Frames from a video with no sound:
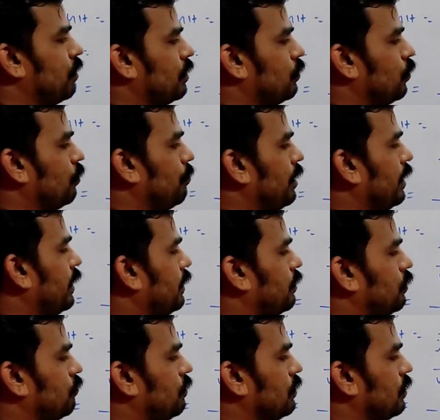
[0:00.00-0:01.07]
1. Omega
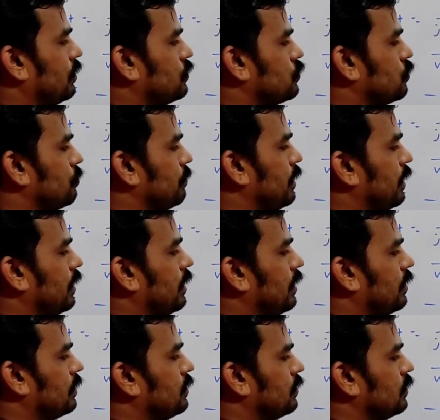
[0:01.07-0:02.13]
equal to 1. So
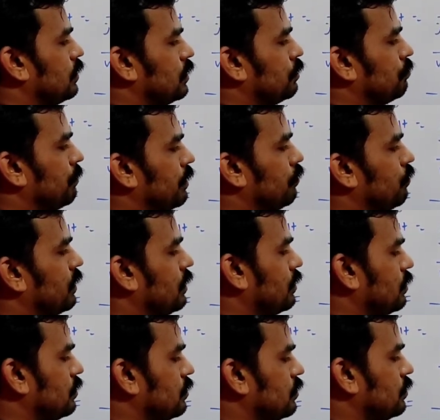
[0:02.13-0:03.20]
omega by 1.
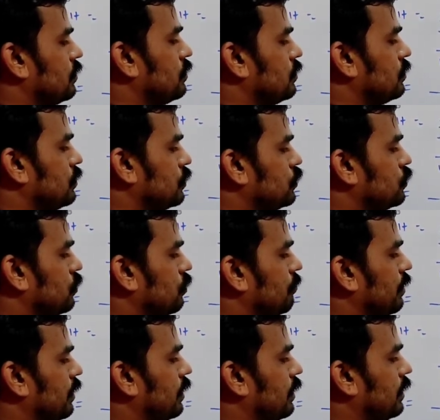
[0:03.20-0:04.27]
So
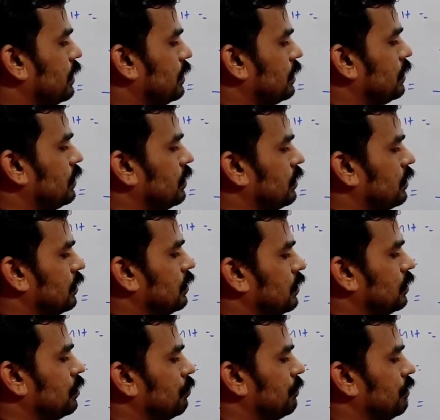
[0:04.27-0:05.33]
omega
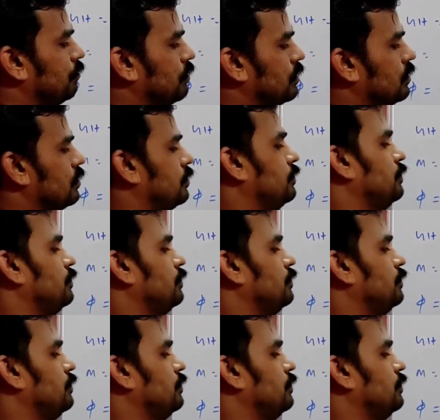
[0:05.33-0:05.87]
by 1.